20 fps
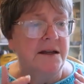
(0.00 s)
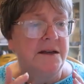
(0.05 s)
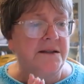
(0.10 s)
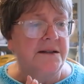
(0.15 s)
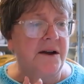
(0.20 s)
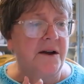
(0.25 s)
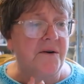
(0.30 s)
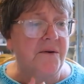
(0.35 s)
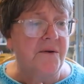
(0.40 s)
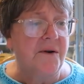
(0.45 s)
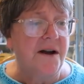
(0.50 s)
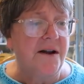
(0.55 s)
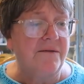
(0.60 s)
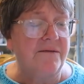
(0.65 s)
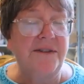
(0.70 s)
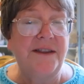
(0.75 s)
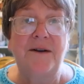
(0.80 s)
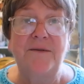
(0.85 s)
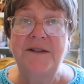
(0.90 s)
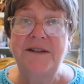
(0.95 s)
So
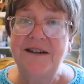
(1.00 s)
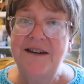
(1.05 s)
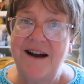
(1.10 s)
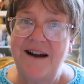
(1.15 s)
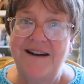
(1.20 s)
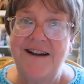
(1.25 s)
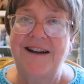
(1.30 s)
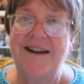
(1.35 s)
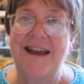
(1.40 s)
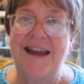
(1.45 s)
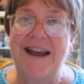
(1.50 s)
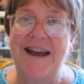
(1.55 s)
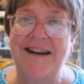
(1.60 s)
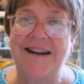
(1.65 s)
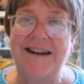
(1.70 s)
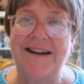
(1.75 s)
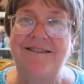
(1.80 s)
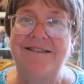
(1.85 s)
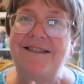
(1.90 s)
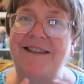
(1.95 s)
uh, that was not a
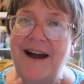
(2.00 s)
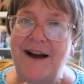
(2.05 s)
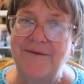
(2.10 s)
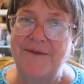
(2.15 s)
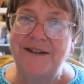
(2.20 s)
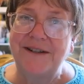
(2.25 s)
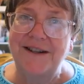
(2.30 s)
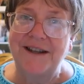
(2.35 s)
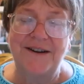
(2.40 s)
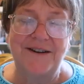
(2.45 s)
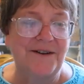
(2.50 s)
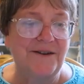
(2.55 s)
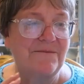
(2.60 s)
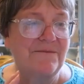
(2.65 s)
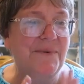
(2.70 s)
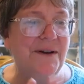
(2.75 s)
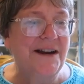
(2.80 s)
cannon, that was thunder.